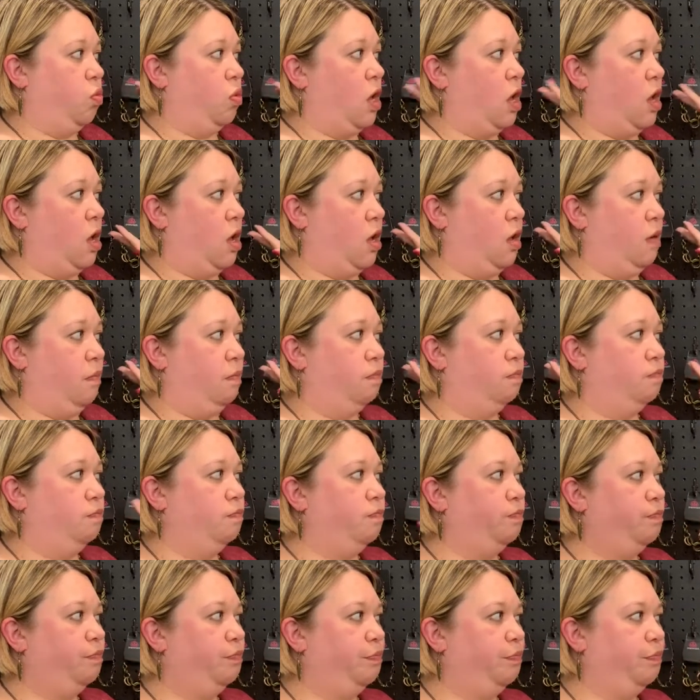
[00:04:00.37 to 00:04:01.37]

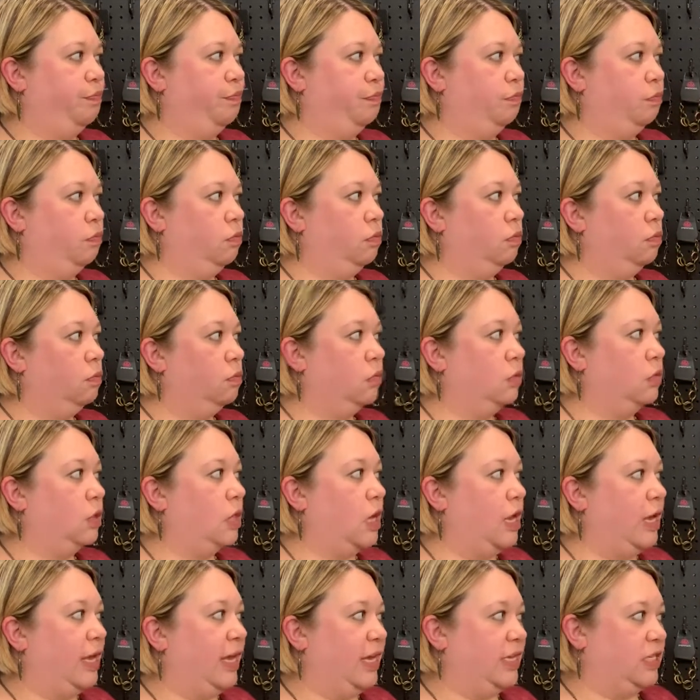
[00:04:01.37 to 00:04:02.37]

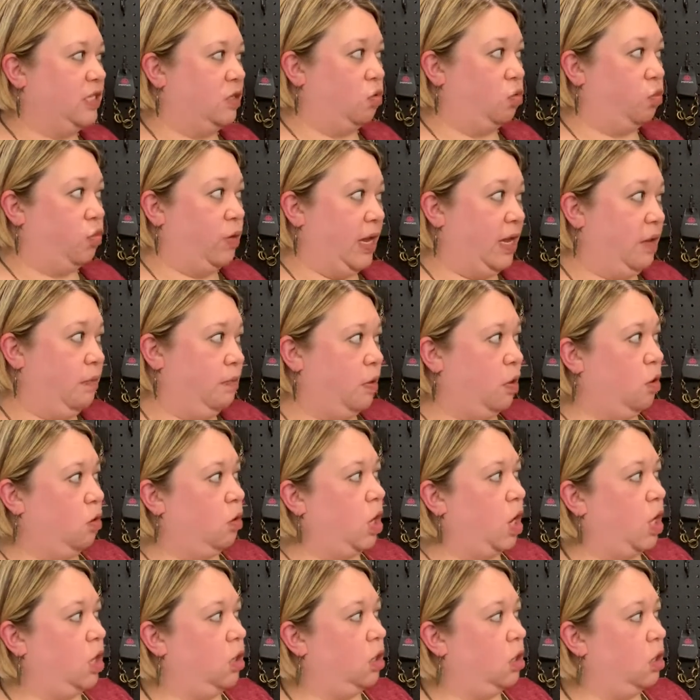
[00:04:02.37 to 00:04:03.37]
I guess, a rainbow
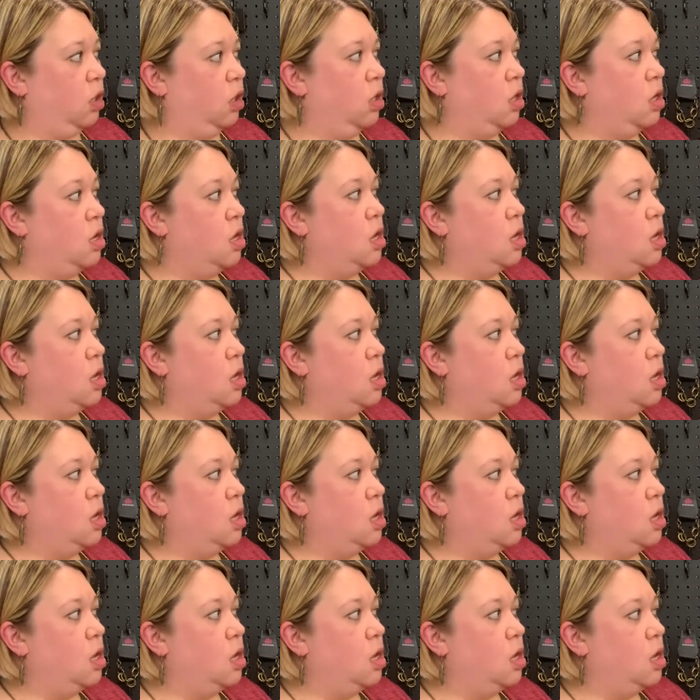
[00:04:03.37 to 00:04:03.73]
color,